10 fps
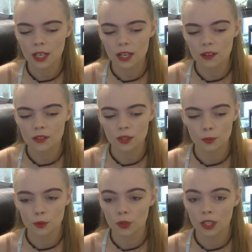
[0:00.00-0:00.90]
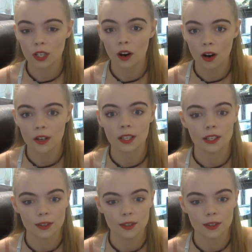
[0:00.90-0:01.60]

geckos are pretty hardy.